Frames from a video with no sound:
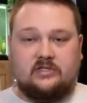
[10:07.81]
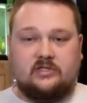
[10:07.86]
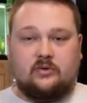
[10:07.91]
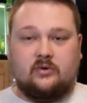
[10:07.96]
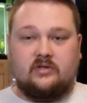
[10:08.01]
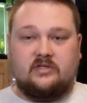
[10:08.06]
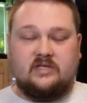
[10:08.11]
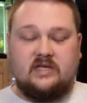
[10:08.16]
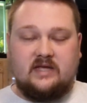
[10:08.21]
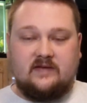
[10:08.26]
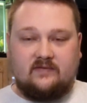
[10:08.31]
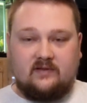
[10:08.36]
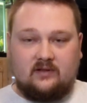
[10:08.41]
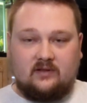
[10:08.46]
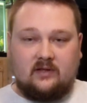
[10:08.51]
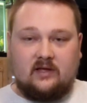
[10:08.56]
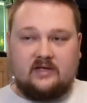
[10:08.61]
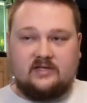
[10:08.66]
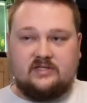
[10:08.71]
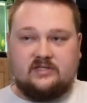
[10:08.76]
so it's even
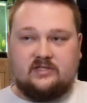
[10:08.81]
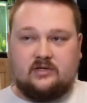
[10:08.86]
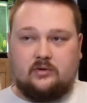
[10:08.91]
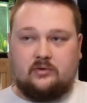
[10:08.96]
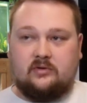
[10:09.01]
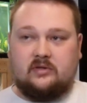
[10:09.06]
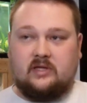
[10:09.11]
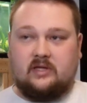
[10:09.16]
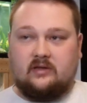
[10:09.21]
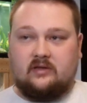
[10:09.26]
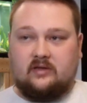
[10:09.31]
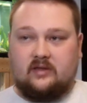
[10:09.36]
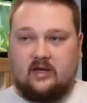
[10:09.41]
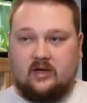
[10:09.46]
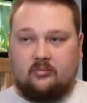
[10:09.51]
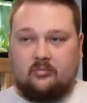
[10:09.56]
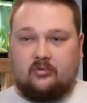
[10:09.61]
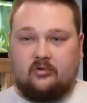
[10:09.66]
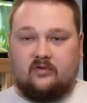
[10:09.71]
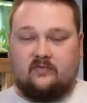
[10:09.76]
less so than the
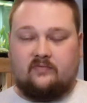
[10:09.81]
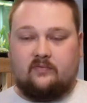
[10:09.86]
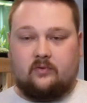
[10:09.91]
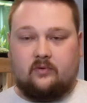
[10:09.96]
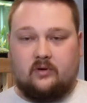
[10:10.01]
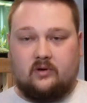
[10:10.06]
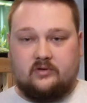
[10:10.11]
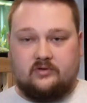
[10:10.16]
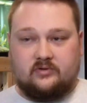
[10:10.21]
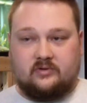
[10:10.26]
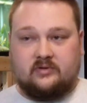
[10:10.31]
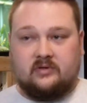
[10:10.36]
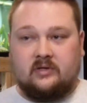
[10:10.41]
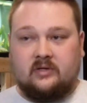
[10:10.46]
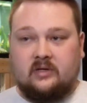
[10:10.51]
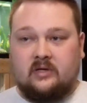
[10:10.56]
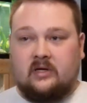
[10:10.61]
Emperor 400.